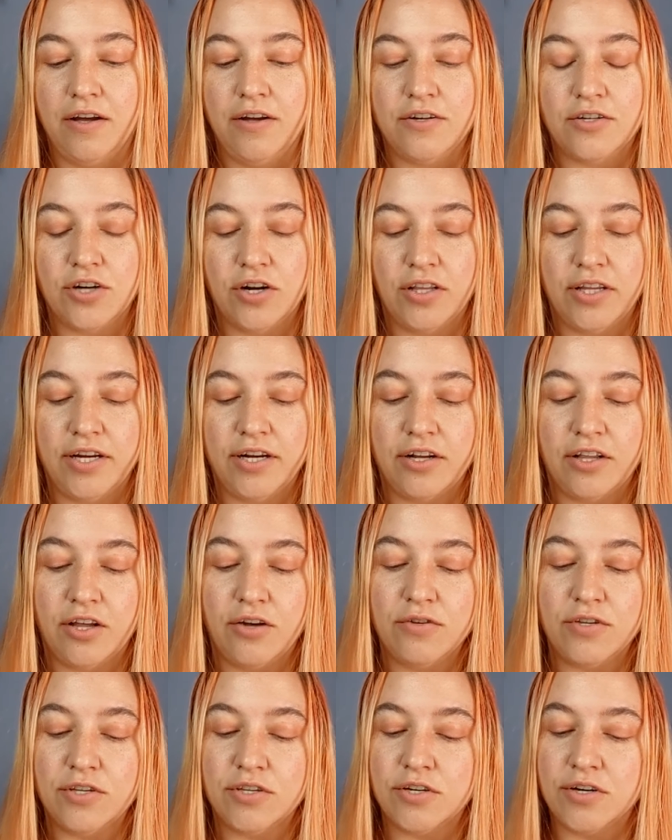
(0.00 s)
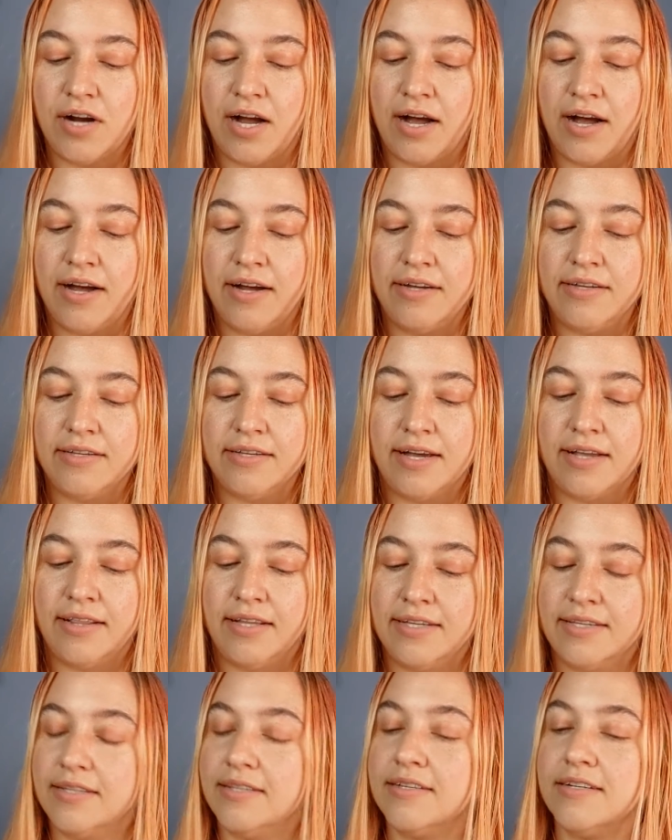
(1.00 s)
Charlene closes her eyes and
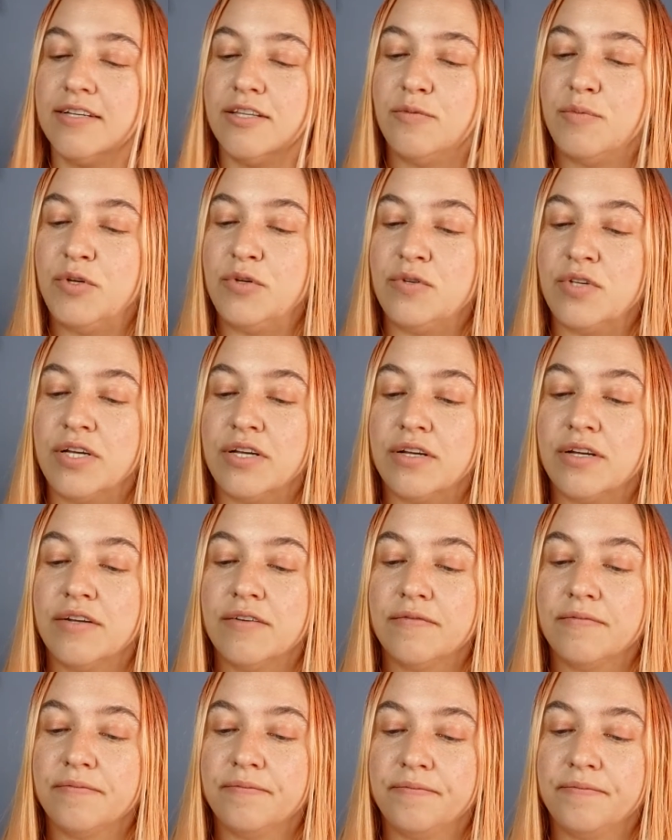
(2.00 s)
listens to the music.